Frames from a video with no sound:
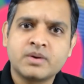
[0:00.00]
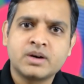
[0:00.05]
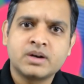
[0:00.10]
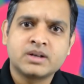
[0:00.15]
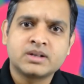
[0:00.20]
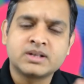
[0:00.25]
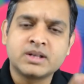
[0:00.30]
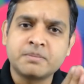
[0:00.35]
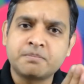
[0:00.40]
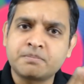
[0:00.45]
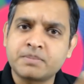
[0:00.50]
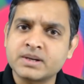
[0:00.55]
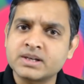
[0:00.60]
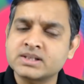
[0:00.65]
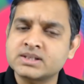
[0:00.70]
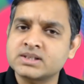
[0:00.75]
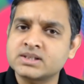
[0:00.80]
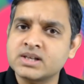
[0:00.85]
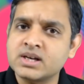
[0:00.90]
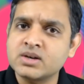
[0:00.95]
the
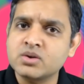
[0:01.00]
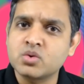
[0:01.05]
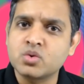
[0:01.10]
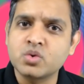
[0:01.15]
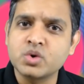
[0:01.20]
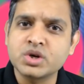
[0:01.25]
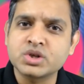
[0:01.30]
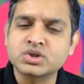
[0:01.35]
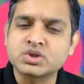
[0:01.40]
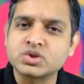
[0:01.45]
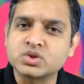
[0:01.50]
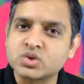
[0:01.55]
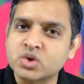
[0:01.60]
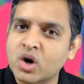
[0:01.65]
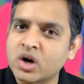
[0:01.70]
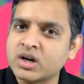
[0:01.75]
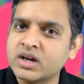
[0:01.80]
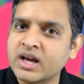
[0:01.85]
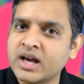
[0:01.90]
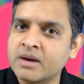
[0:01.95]
person who is
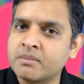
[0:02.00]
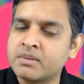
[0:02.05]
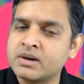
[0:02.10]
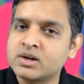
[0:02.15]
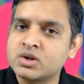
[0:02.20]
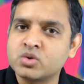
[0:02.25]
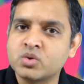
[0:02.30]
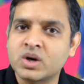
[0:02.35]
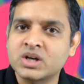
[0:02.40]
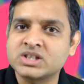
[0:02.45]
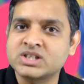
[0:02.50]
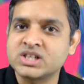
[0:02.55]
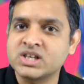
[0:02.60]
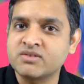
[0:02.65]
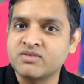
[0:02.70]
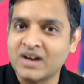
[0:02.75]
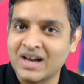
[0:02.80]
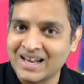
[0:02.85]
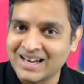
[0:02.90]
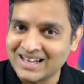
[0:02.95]
not able to
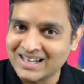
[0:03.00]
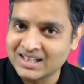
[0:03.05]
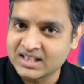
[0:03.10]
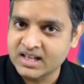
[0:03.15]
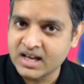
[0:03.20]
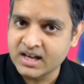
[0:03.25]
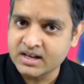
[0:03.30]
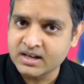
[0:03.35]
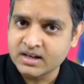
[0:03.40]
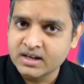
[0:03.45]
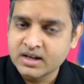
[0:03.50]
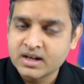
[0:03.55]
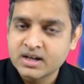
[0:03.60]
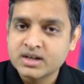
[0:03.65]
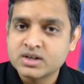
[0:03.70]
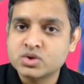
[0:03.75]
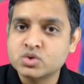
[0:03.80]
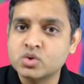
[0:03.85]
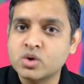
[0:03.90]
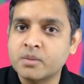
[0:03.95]
achieve anything
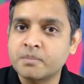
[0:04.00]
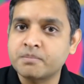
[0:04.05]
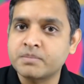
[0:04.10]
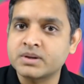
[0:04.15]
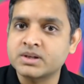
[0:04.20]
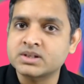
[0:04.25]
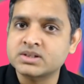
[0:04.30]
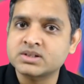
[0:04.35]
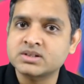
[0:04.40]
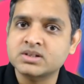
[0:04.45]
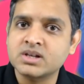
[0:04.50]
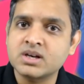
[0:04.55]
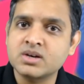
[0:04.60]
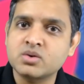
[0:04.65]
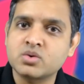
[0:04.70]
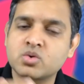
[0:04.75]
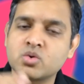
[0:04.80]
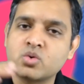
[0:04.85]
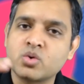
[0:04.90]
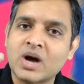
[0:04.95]
to a
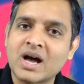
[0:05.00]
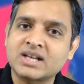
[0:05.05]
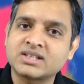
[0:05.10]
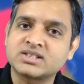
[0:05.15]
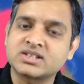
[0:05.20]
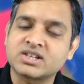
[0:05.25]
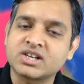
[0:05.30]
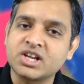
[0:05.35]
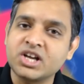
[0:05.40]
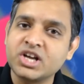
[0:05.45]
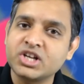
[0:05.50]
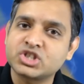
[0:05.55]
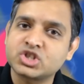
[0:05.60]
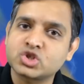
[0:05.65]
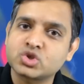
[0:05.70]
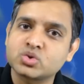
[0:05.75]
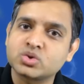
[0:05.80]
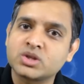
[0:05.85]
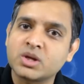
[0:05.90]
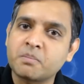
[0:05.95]
person who has
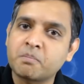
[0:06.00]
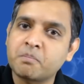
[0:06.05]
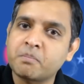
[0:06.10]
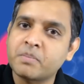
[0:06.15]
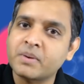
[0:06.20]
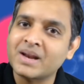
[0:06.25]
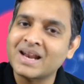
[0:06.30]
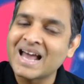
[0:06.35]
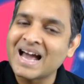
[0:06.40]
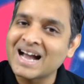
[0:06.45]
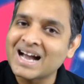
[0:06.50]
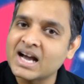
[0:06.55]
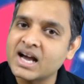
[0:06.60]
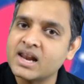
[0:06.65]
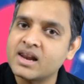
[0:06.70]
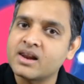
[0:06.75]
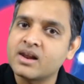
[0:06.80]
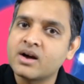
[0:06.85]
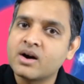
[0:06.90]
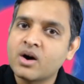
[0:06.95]
reached to the
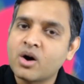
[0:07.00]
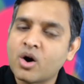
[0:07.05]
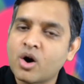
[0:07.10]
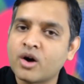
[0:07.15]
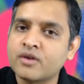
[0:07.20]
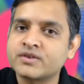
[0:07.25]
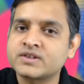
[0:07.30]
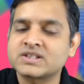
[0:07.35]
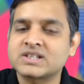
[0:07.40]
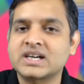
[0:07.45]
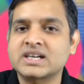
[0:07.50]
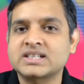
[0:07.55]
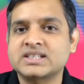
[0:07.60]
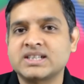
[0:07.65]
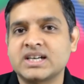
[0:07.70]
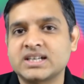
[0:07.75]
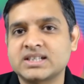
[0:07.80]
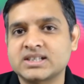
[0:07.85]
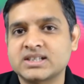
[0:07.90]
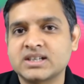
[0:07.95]
pinnacle of
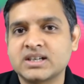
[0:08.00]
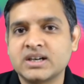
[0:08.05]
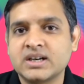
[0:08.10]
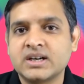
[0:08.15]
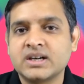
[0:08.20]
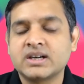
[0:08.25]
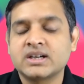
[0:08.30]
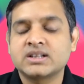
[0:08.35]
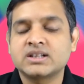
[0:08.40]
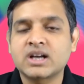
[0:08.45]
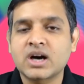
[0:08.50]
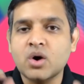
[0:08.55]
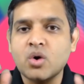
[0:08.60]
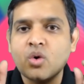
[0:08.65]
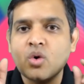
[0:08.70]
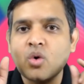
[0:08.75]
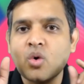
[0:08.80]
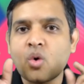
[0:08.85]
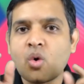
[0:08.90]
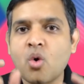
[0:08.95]
success, the
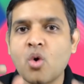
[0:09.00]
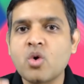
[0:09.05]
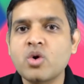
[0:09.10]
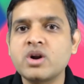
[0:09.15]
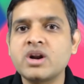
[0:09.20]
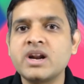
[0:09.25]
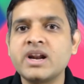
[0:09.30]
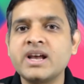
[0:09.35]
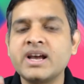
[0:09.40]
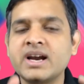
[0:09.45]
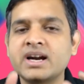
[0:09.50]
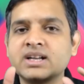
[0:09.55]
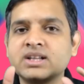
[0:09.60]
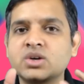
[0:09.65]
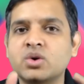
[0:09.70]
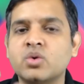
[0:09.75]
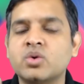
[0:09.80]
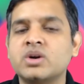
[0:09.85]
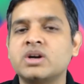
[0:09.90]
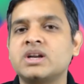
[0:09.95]
only and
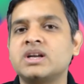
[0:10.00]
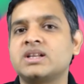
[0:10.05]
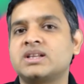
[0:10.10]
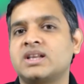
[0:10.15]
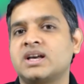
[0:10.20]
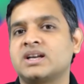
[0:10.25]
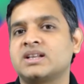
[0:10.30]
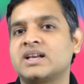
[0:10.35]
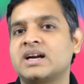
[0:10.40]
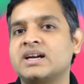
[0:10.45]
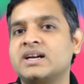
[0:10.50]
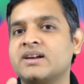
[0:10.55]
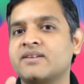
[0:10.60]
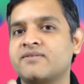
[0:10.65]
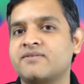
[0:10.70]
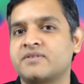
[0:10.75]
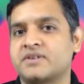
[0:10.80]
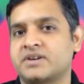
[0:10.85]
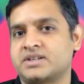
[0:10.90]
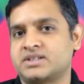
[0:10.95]
the only thing that
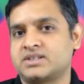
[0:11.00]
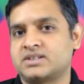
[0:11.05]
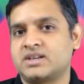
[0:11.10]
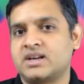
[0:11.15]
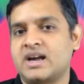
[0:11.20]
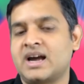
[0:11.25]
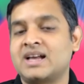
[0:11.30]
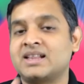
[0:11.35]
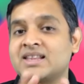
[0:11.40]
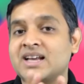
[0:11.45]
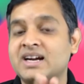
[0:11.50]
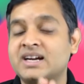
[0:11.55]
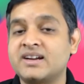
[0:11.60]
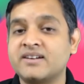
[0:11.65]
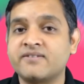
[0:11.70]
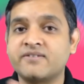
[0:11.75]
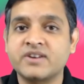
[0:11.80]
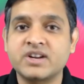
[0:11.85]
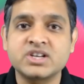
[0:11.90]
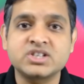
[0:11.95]
differs and that
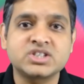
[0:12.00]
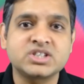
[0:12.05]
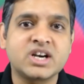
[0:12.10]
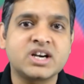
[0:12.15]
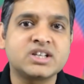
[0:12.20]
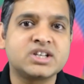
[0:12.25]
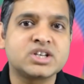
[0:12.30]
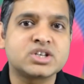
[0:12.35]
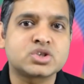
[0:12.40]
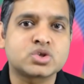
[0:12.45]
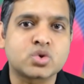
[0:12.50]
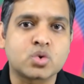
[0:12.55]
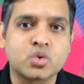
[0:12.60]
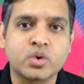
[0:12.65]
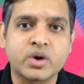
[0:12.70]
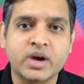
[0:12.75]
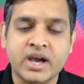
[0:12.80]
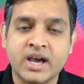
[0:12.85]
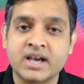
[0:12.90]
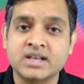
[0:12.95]
differentiate these
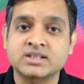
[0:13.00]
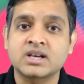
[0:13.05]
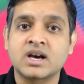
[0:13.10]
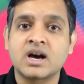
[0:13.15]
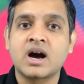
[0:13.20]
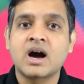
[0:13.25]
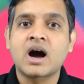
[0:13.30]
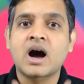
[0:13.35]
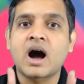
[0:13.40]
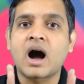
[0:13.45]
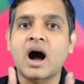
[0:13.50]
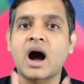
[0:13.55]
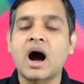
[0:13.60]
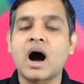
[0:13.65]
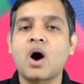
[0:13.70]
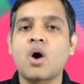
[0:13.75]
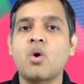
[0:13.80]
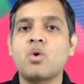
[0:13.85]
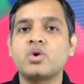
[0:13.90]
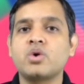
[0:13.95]
two is
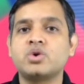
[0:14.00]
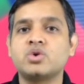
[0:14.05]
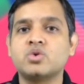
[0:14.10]
how you